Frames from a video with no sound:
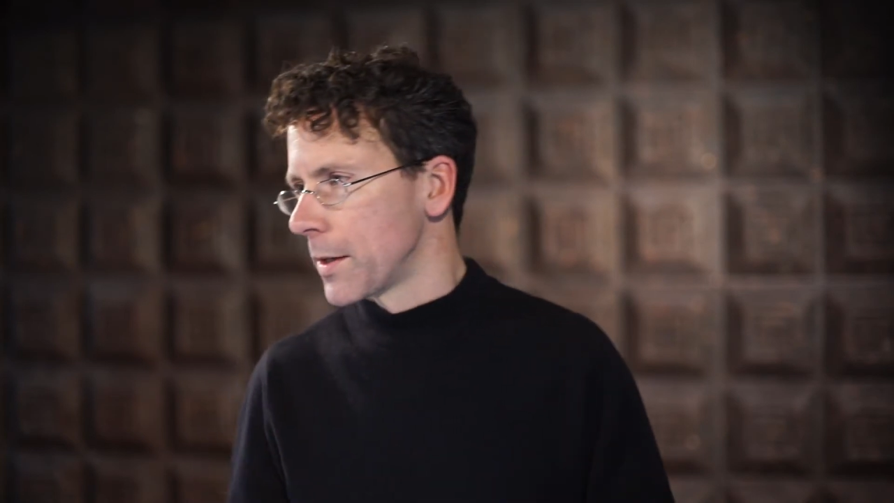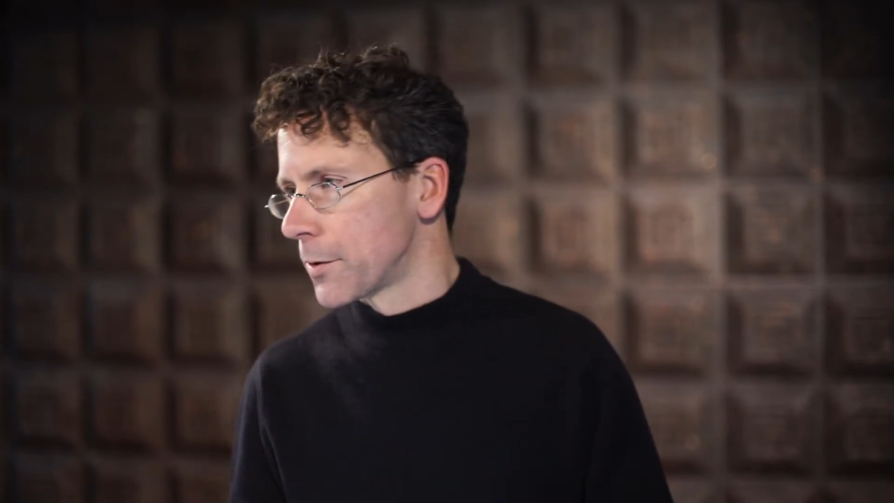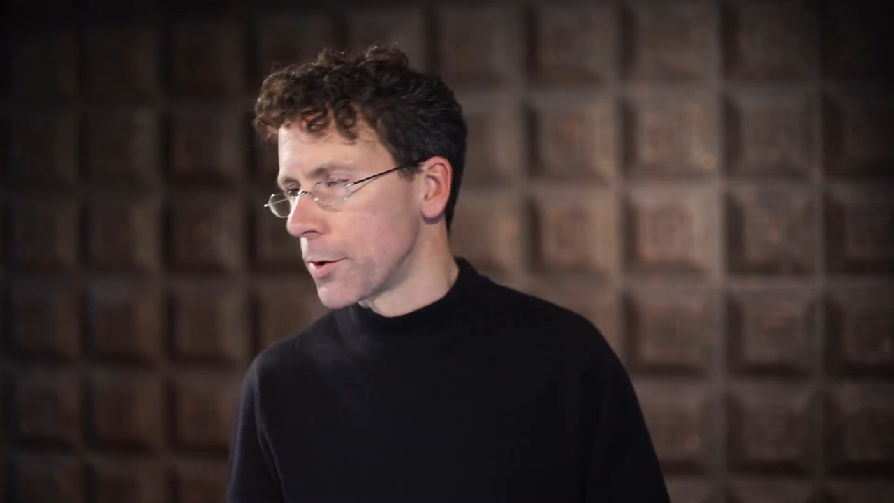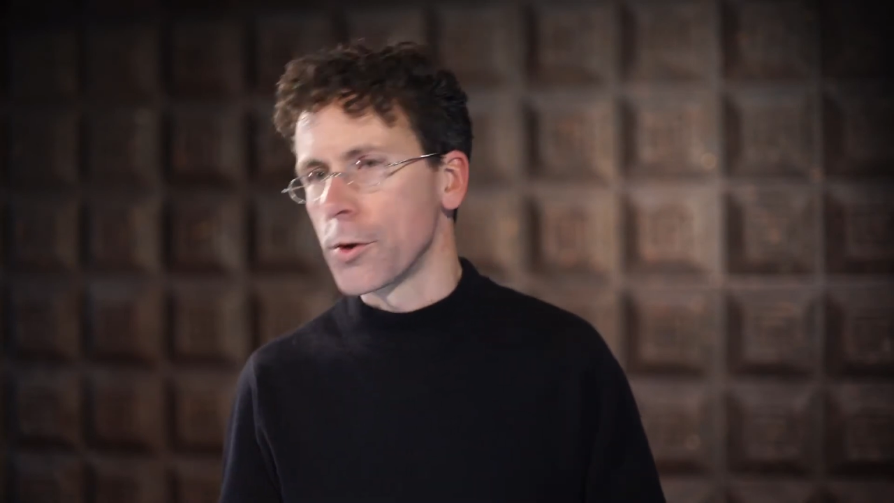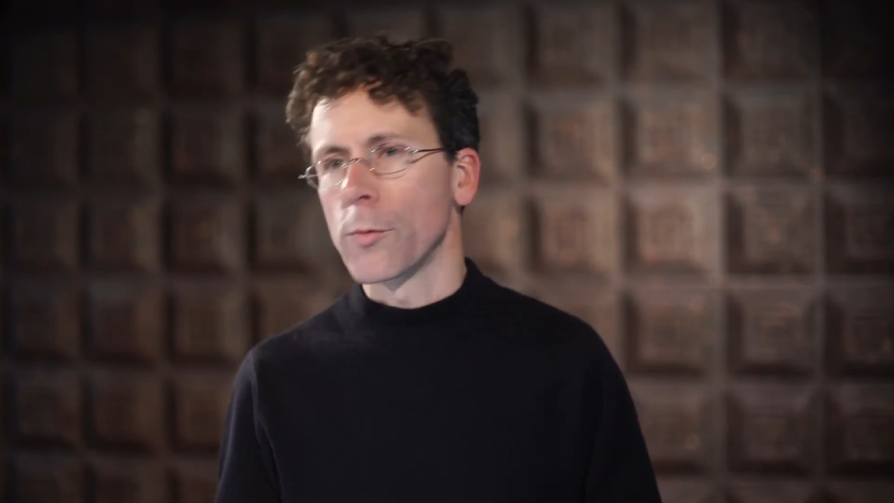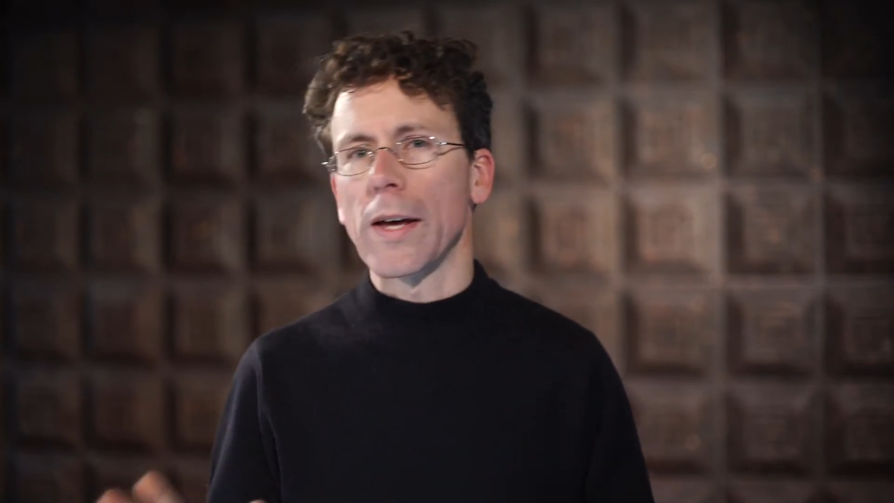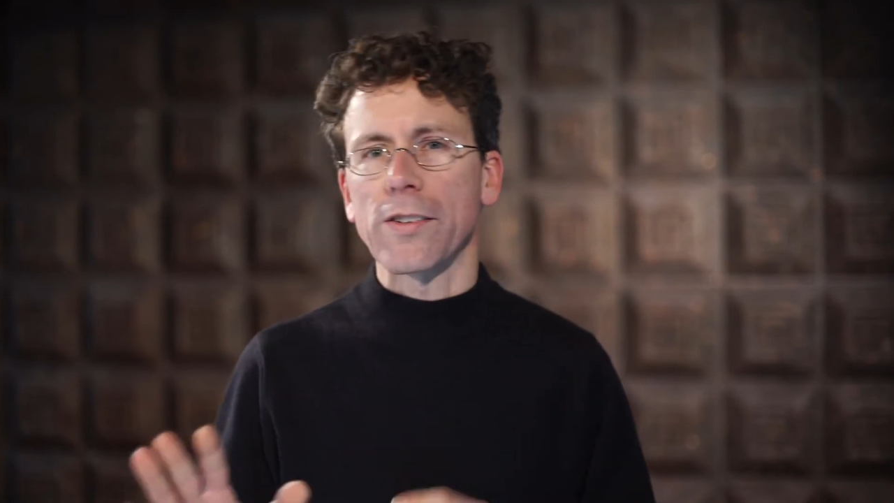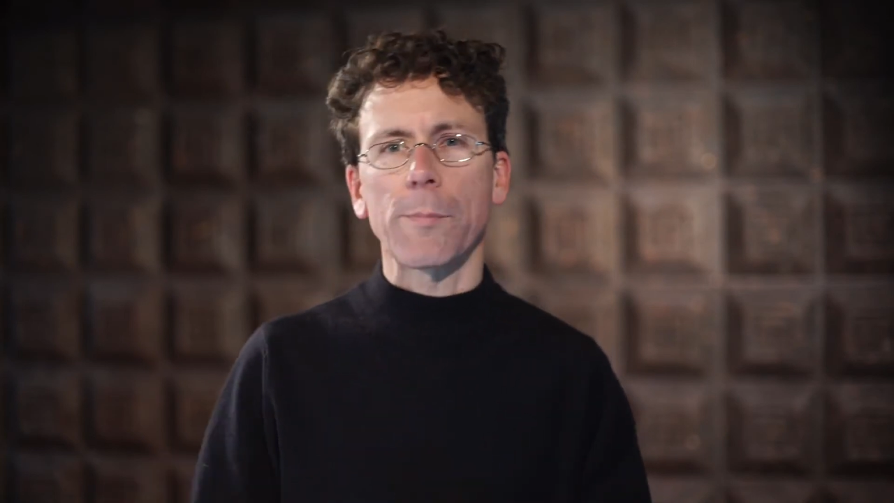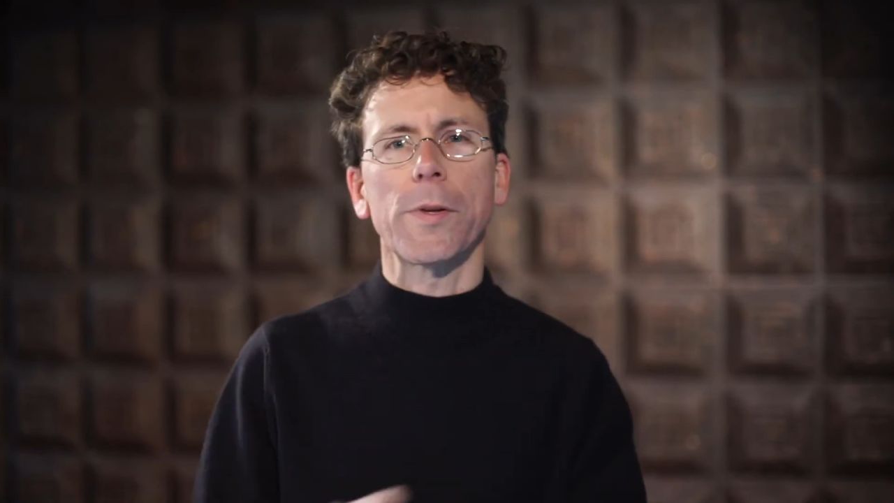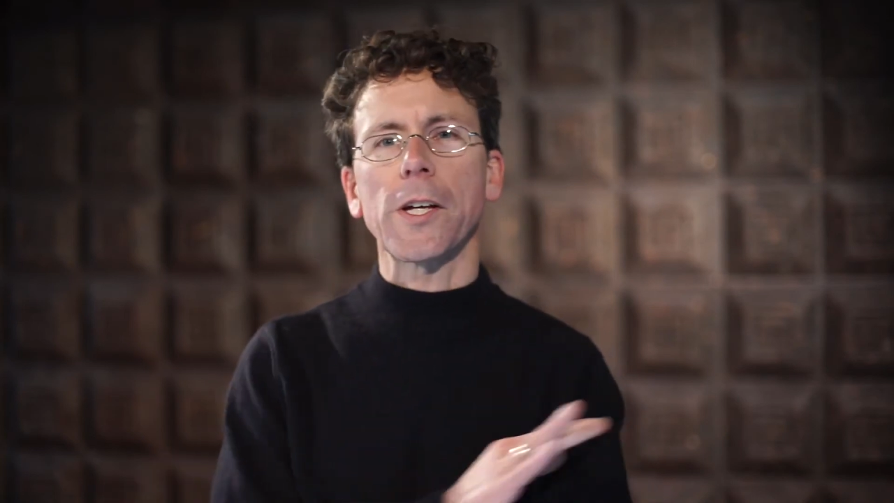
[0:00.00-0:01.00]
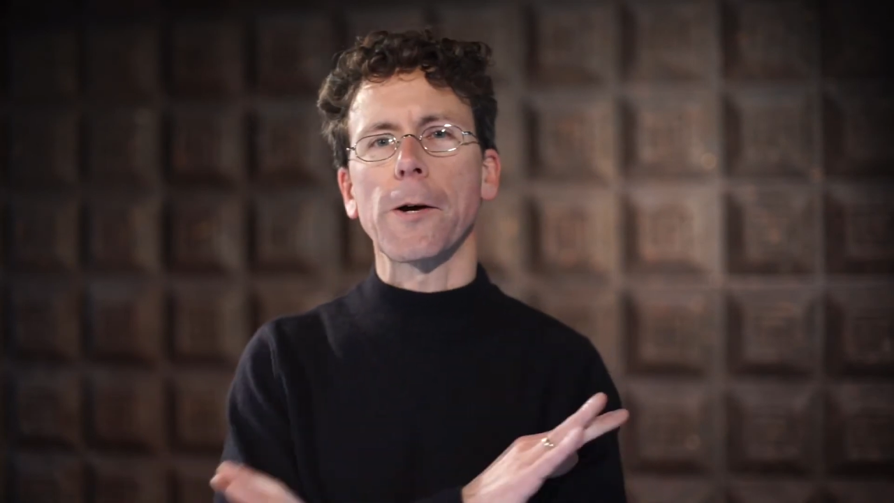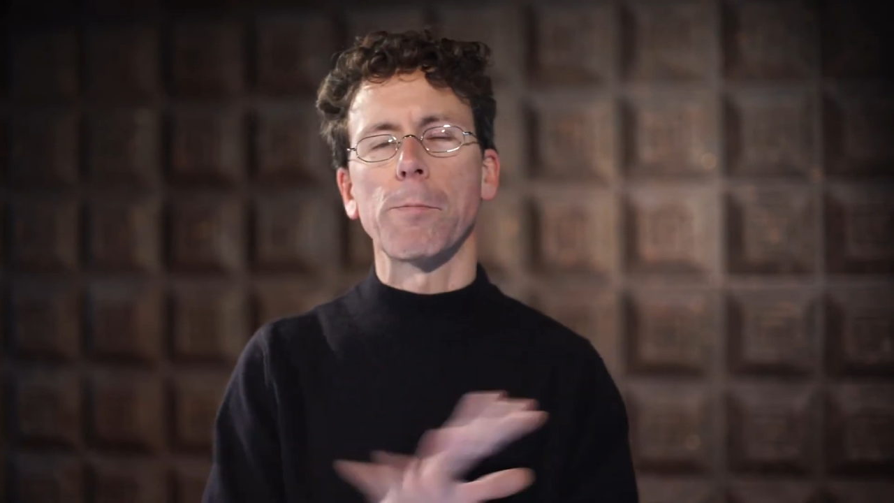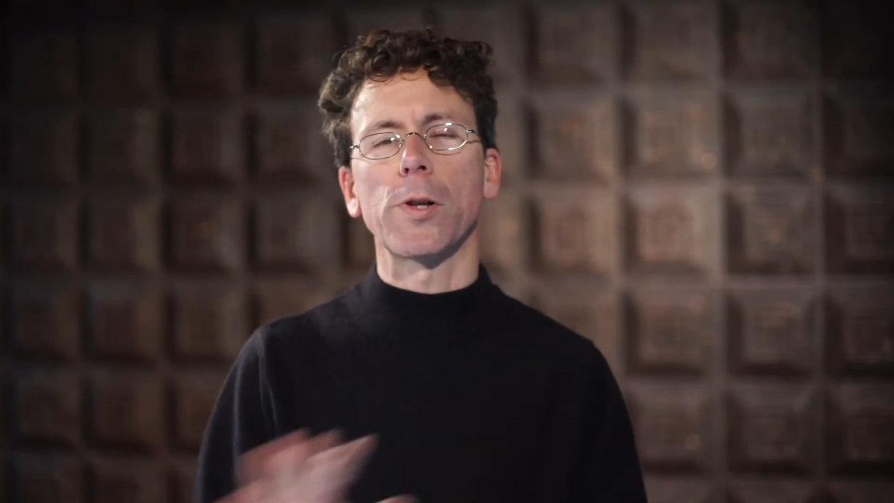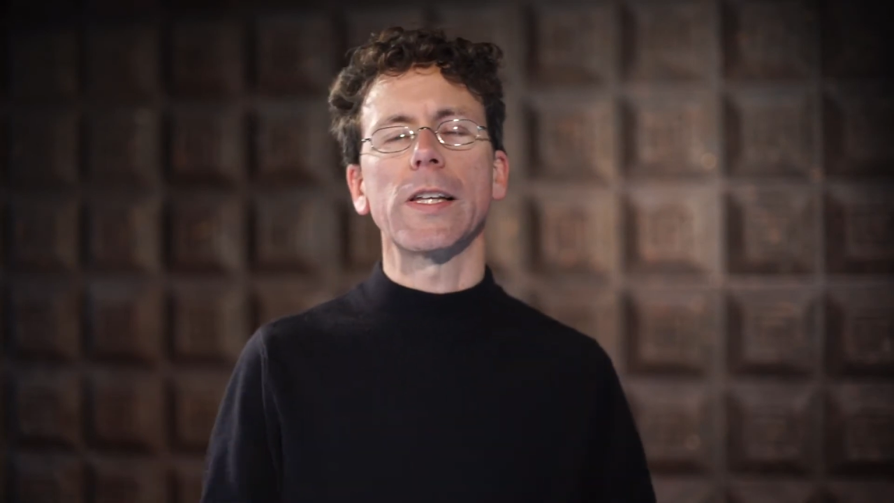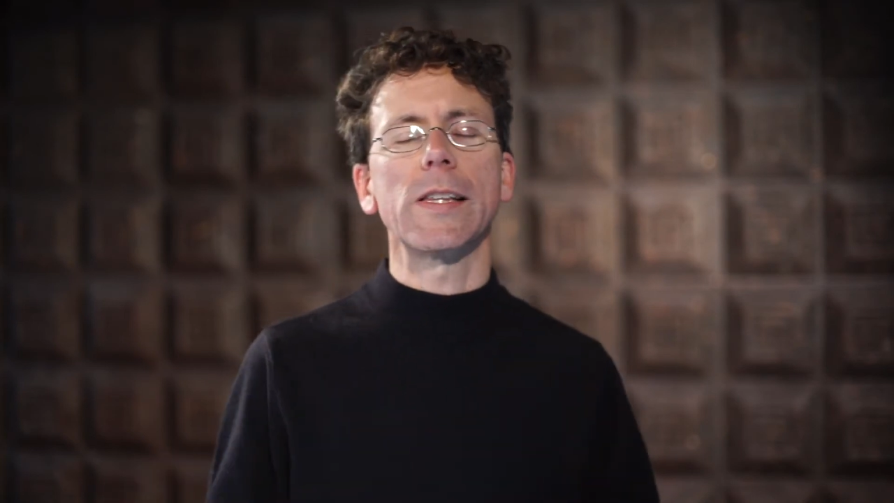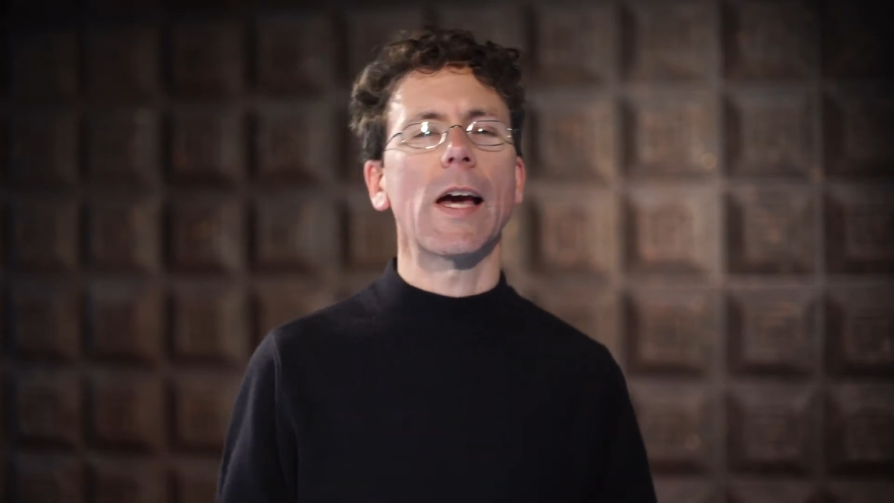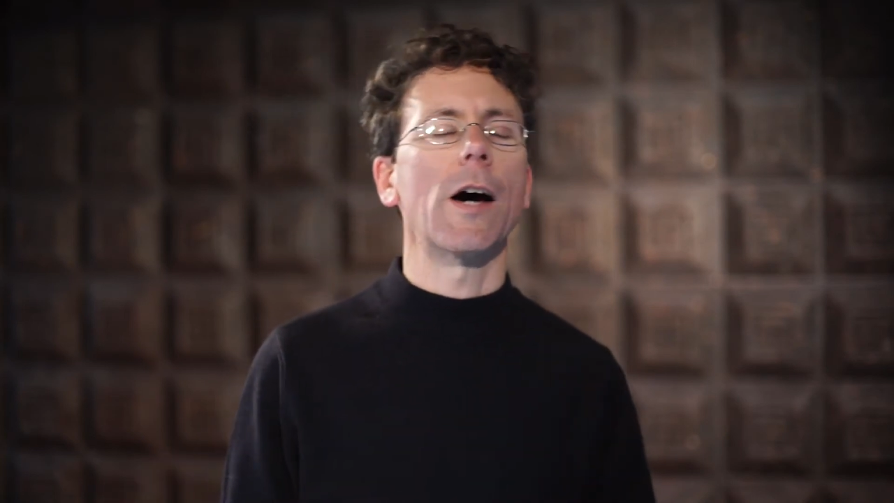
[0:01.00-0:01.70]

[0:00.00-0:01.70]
to do something completely